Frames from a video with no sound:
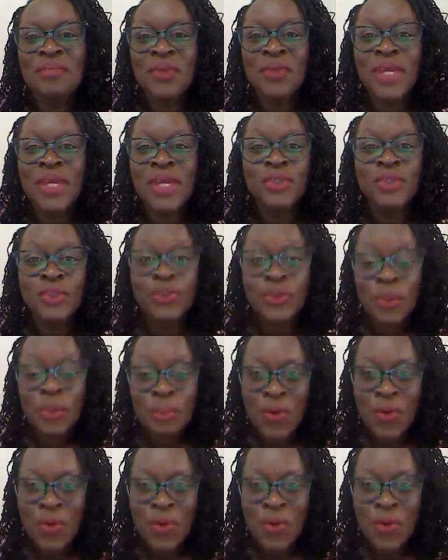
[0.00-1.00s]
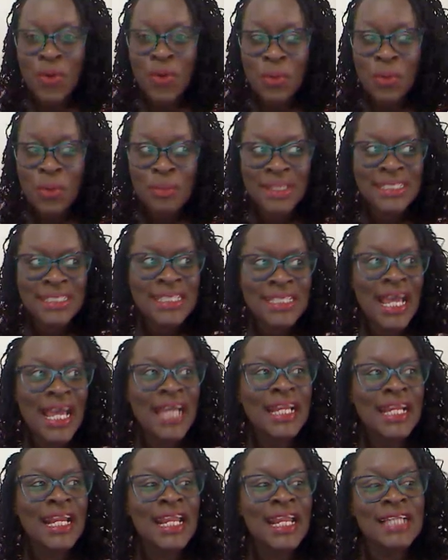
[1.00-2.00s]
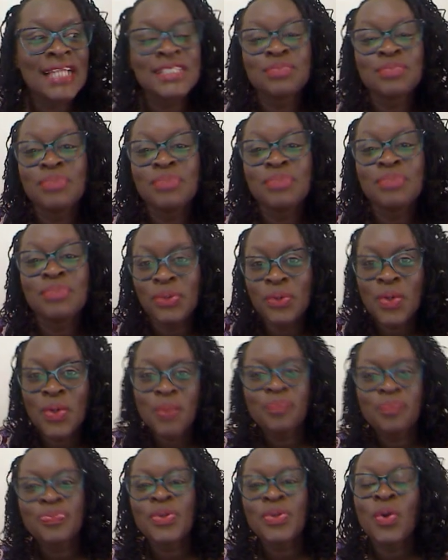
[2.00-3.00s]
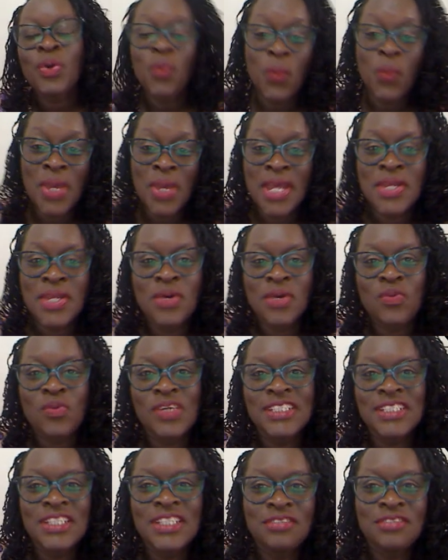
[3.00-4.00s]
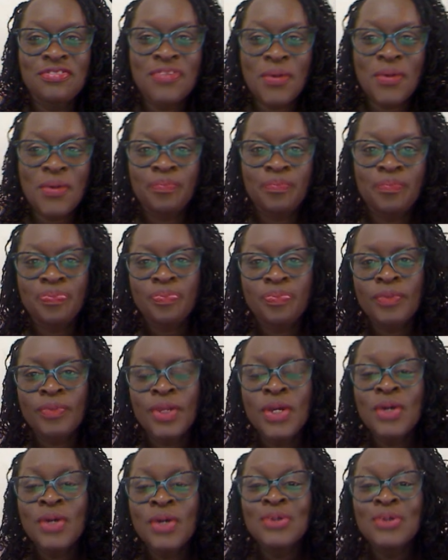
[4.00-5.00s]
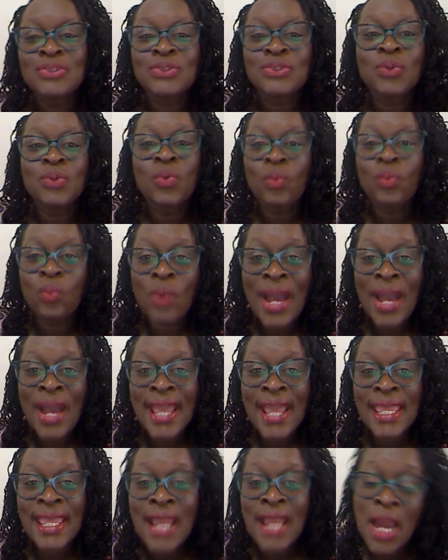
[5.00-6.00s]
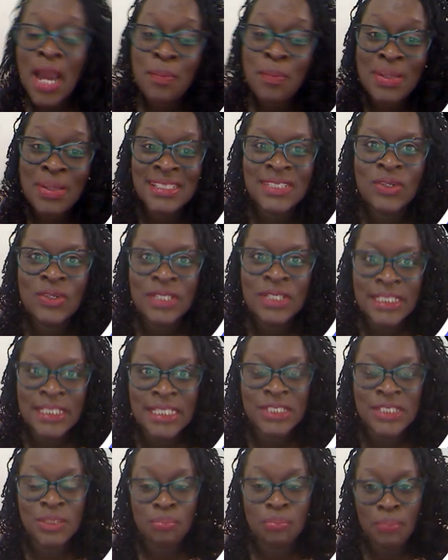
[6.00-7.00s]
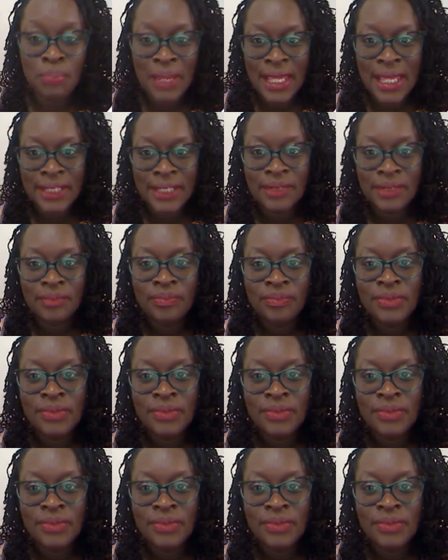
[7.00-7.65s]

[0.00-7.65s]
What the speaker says: You can drop a comment and let me know where you're watching from. So why a personal leadership plan?